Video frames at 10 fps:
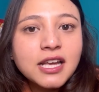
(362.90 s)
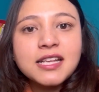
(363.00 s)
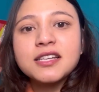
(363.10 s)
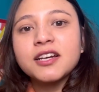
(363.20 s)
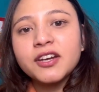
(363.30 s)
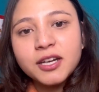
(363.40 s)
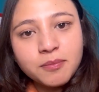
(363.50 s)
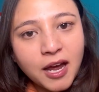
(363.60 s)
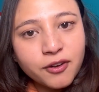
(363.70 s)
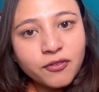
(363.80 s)
has a great
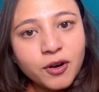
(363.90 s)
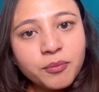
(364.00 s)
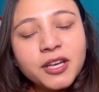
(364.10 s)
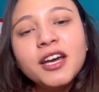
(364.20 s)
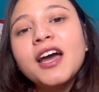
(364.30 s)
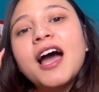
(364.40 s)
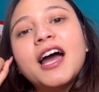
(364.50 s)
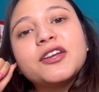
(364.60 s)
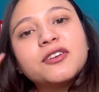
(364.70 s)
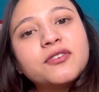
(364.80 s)
plan for me
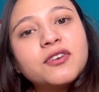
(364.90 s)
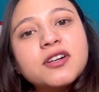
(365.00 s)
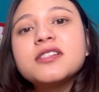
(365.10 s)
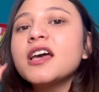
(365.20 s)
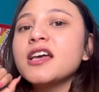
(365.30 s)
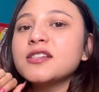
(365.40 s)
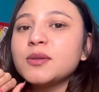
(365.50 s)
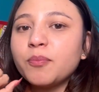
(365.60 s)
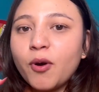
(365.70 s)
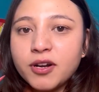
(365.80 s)
and universe is
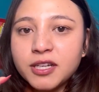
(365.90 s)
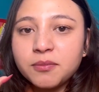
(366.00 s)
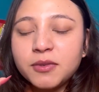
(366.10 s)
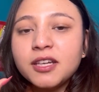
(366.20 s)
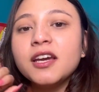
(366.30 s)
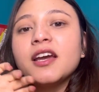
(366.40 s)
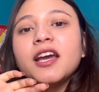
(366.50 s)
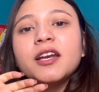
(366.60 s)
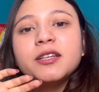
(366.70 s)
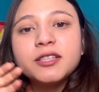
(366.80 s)
supporting me
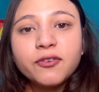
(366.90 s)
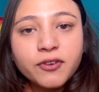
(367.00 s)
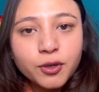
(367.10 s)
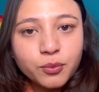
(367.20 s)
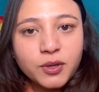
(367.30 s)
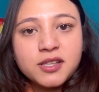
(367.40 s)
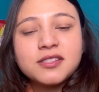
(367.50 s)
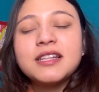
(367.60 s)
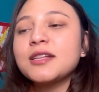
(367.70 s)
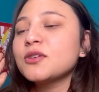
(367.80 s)
in different ways.
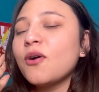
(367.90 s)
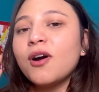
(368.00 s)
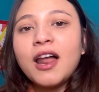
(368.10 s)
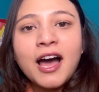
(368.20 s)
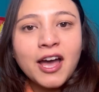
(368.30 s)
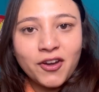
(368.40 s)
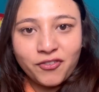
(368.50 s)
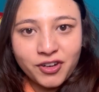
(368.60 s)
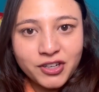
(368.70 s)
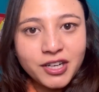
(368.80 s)
That's all I have
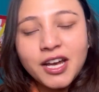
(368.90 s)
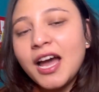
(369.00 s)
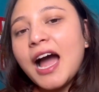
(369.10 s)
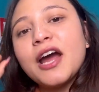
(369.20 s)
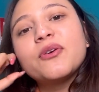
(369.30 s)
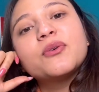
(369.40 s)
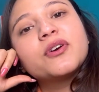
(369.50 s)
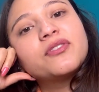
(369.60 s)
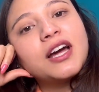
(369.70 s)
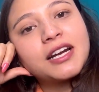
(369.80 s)
written. I don't know
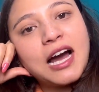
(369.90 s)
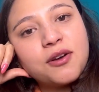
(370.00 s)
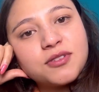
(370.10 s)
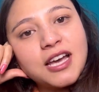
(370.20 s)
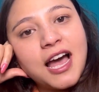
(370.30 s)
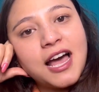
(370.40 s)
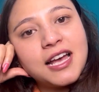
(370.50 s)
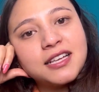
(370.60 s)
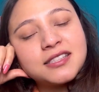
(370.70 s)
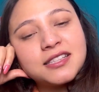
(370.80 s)
if that counts
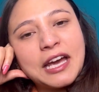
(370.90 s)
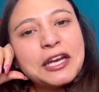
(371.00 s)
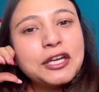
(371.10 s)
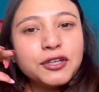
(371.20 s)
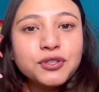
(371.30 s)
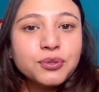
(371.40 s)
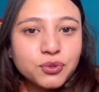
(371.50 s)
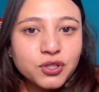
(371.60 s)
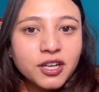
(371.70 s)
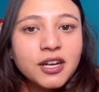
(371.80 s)
as an
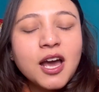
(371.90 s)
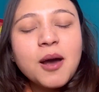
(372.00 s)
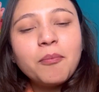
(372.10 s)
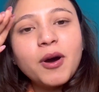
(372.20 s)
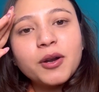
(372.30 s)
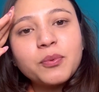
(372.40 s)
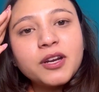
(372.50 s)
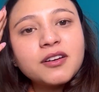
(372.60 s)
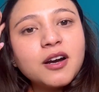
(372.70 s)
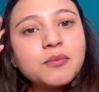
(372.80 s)
intuition, but when
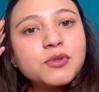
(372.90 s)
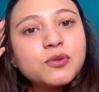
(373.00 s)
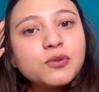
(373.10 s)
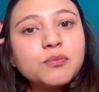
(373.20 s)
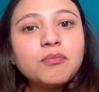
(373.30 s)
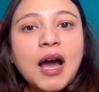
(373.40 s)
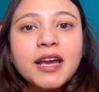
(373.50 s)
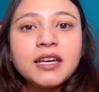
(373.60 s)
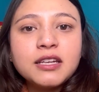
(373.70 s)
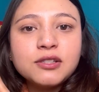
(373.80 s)
it comes to my
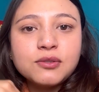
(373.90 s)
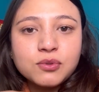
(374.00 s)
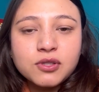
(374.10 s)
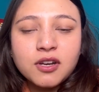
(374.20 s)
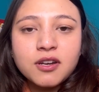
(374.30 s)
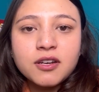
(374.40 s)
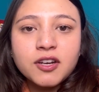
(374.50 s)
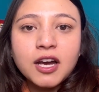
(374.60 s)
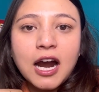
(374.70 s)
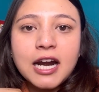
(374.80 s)
intuition
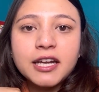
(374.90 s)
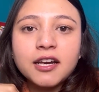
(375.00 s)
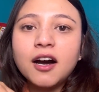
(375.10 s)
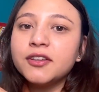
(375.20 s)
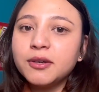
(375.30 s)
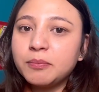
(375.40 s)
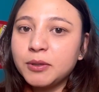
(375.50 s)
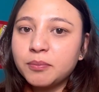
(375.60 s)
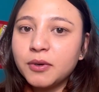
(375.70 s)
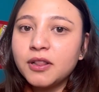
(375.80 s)
regarding other
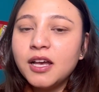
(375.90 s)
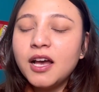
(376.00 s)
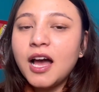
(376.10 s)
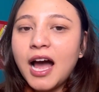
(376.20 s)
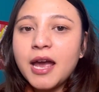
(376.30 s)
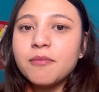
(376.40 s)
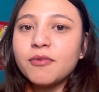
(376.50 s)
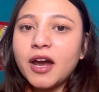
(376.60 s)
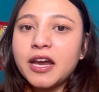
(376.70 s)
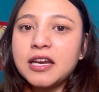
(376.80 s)
people, I am
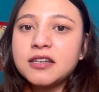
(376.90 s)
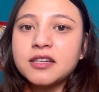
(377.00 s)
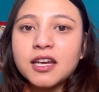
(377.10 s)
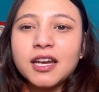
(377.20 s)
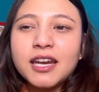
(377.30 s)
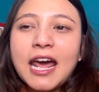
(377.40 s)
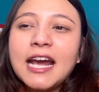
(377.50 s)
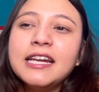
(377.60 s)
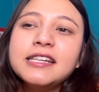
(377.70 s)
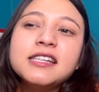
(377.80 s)
right
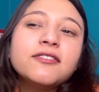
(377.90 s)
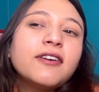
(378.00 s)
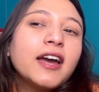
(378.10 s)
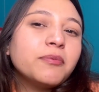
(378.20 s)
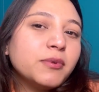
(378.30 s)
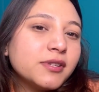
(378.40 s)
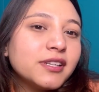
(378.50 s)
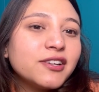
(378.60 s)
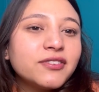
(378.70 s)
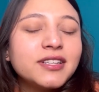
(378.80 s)

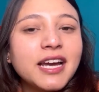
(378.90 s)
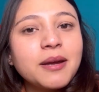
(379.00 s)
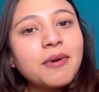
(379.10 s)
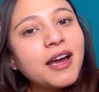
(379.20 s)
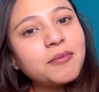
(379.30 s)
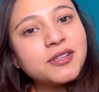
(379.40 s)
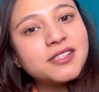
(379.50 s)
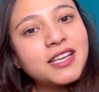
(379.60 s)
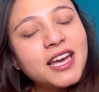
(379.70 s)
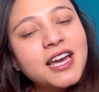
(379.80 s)
95% of the time, I must
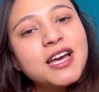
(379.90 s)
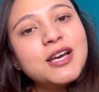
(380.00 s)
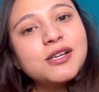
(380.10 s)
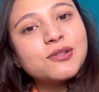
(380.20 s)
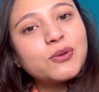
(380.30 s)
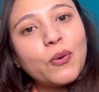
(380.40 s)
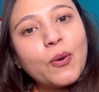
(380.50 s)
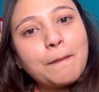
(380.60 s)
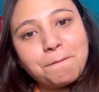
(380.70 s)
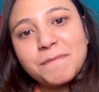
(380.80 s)
say.
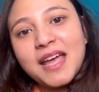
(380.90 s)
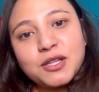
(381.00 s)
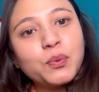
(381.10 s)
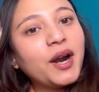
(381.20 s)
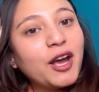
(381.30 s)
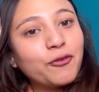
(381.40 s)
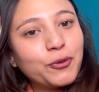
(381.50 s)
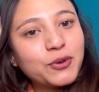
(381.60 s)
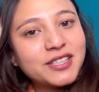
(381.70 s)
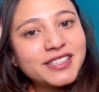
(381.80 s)
So that's what I
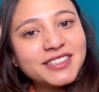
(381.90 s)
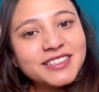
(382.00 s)
wrote.